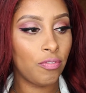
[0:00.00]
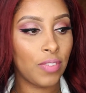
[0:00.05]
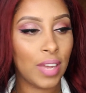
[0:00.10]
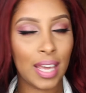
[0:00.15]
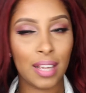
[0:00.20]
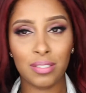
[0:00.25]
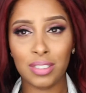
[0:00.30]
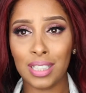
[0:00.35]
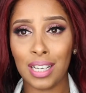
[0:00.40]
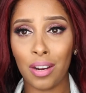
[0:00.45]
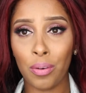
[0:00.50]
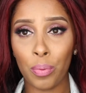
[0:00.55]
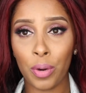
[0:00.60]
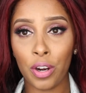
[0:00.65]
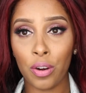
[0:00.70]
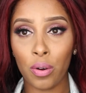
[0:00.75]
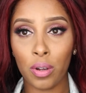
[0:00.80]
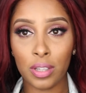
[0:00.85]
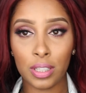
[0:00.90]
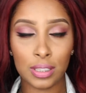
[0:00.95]
faves that I
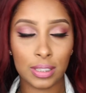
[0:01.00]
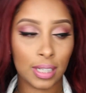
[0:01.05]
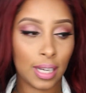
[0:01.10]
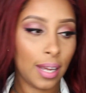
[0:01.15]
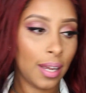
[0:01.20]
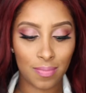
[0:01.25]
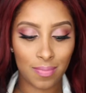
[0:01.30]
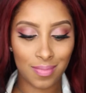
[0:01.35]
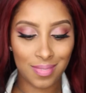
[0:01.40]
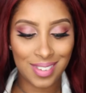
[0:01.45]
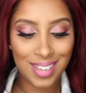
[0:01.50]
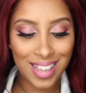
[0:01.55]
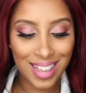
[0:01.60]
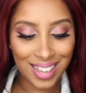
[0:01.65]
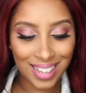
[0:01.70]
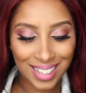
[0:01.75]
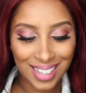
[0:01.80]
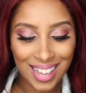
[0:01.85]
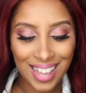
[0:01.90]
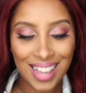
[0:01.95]
wear all the time.
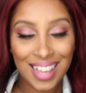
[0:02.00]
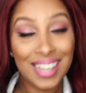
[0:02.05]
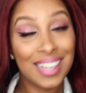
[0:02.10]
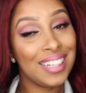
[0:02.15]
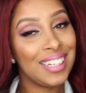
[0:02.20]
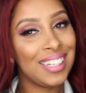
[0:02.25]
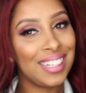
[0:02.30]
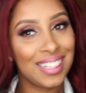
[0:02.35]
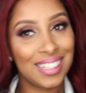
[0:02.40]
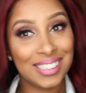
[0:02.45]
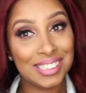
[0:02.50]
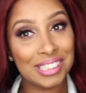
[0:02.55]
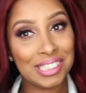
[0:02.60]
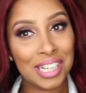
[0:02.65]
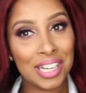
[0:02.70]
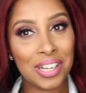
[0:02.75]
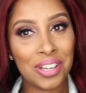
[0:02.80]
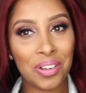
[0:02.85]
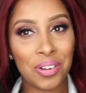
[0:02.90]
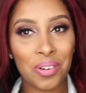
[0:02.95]

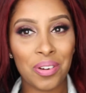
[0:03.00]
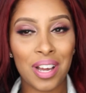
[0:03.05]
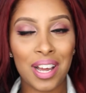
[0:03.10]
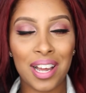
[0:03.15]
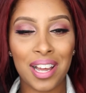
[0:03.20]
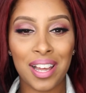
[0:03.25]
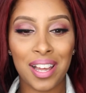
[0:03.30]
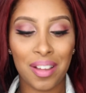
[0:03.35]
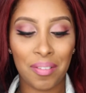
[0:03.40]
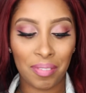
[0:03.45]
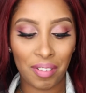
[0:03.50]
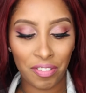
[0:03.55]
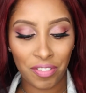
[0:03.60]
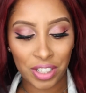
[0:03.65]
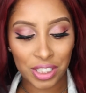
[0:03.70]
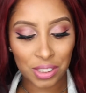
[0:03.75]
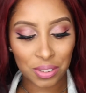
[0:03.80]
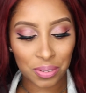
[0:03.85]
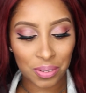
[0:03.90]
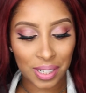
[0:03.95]
So the
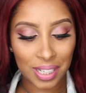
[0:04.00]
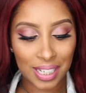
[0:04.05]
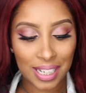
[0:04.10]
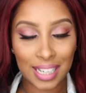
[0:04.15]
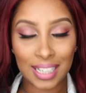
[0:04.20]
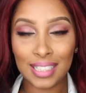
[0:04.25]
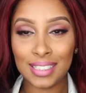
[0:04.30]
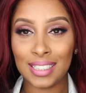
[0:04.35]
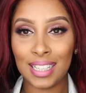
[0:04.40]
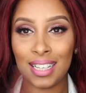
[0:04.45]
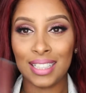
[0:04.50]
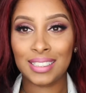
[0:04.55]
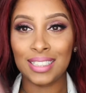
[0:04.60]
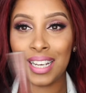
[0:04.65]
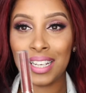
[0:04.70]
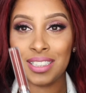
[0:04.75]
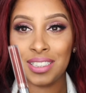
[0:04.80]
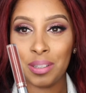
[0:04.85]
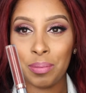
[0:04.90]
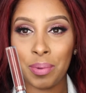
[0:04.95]
first one is
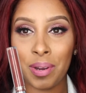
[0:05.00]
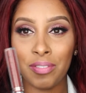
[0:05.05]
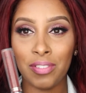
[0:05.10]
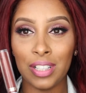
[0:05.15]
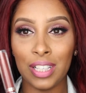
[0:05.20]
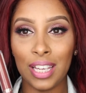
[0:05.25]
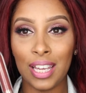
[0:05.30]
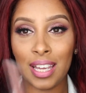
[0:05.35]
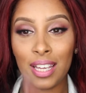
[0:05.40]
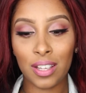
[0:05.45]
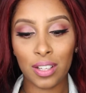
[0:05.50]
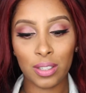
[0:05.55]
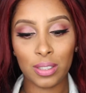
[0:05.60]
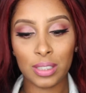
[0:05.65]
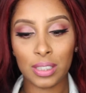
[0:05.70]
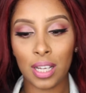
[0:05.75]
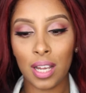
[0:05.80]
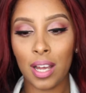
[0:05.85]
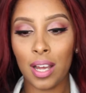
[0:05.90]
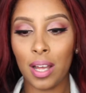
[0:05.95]
Anastasia Beverly
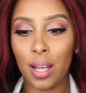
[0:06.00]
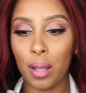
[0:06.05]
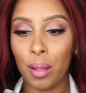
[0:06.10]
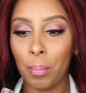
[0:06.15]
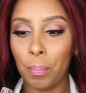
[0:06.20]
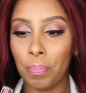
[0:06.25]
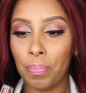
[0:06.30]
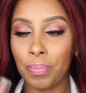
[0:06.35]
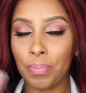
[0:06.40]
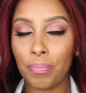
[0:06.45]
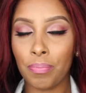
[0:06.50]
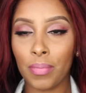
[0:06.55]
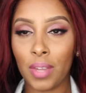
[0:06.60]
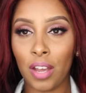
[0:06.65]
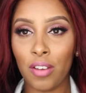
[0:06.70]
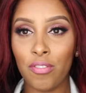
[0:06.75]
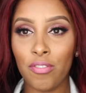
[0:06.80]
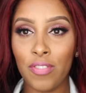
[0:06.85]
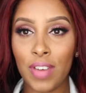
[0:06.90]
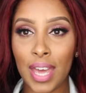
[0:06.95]
Hills
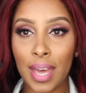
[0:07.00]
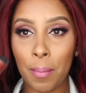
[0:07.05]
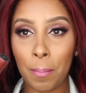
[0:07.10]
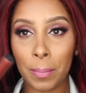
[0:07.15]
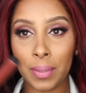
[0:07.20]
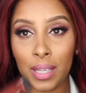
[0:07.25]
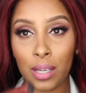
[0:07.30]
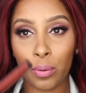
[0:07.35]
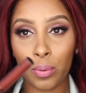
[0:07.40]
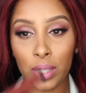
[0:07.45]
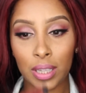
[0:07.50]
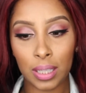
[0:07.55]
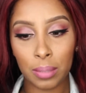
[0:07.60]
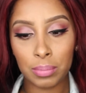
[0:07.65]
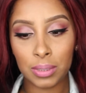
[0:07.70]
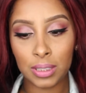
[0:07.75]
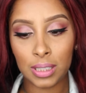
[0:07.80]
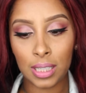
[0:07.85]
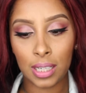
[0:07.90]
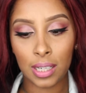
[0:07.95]
Vamp Liquid
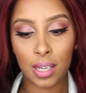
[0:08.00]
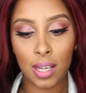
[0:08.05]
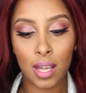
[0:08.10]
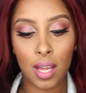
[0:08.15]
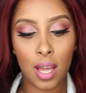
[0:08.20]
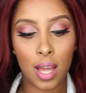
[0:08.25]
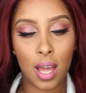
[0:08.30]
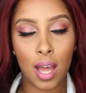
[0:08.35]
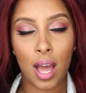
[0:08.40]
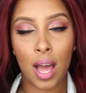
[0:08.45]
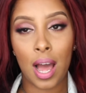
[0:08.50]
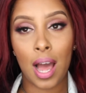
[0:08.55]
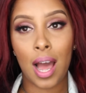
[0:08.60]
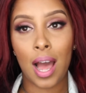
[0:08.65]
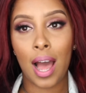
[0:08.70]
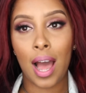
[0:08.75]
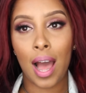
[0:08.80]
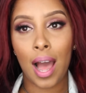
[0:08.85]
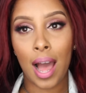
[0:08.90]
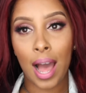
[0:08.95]
Lipstick.
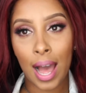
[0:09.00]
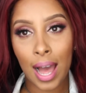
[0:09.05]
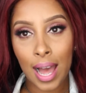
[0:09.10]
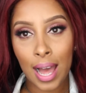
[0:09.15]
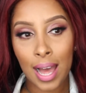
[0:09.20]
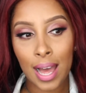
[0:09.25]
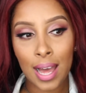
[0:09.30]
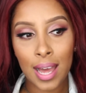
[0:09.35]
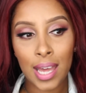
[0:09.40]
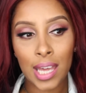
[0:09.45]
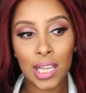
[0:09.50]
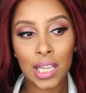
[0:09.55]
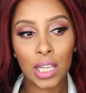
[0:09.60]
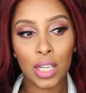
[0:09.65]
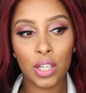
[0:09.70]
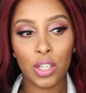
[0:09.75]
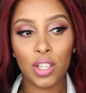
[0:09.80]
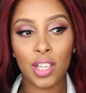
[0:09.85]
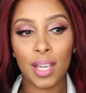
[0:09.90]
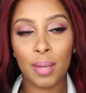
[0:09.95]

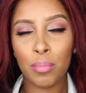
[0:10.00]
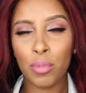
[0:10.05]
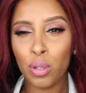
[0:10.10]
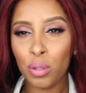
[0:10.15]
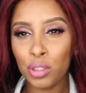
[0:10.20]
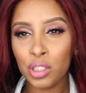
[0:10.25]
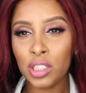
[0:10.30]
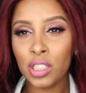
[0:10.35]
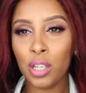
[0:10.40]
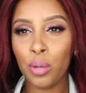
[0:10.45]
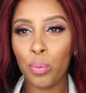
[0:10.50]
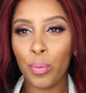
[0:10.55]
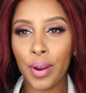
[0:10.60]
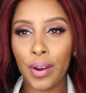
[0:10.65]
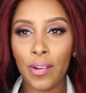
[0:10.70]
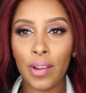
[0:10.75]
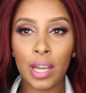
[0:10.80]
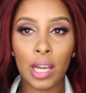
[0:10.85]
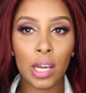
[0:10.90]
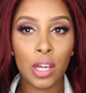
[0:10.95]
I am usually
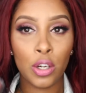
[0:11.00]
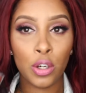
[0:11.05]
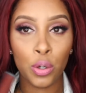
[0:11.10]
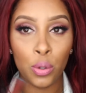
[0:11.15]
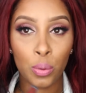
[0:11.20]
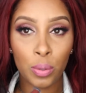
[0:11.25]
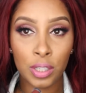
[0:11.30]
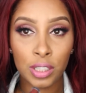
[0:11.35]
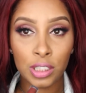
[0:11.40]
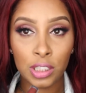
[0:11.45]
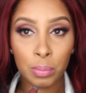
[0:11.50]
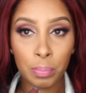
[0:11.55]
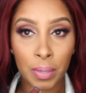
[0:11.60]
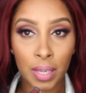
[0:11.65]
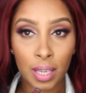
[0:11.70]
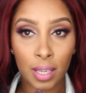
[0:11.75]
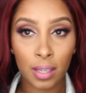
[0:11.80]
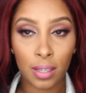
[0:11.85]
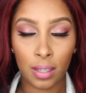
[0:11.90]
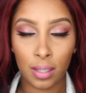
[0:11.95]
wearing a nudish
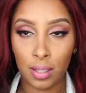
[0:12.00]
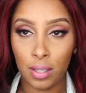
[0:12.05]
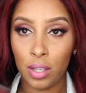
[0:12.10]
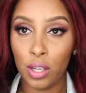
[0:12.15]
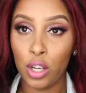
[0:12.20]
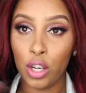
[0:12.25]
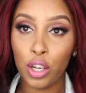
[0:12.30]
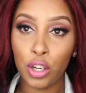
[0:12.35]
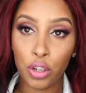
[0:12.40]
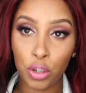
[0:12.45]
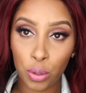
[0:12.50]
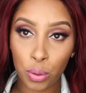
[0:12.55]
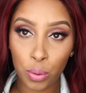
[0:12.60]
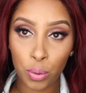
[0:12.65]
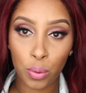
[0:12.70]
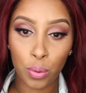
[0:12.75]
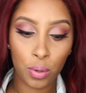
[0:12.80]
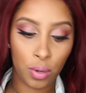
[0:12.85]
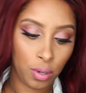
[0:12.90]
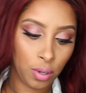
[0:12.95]
pink, a
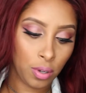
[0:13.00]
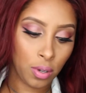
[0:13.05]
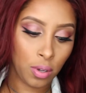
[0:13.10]
nude,